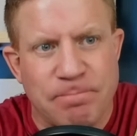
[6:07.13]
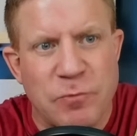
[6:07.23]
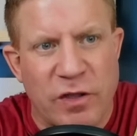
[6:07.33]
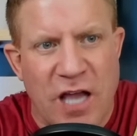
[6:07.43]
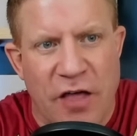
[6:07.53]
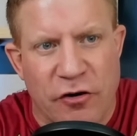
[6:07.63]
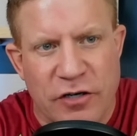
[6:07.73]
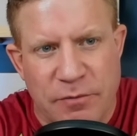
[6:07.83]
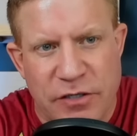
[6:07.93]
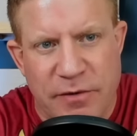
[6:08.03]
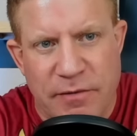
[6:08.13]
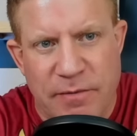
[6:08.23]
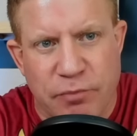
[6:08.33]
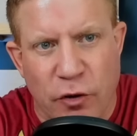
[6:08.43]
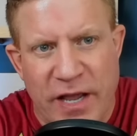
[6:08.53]
with other WWE
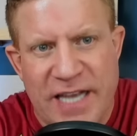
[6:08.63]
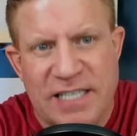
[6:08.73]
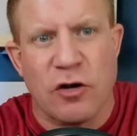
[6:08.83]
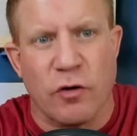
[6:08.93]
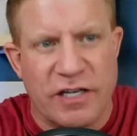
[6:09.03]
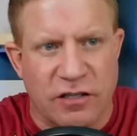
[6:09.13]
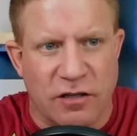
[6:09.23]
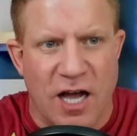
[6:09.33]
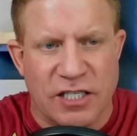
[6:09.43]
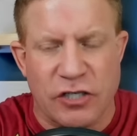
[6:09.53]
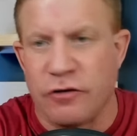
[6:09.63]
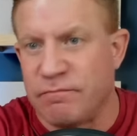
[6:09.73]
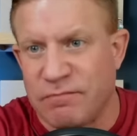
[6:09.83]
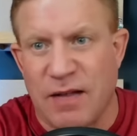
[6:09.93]
employees, according to the lawsuit.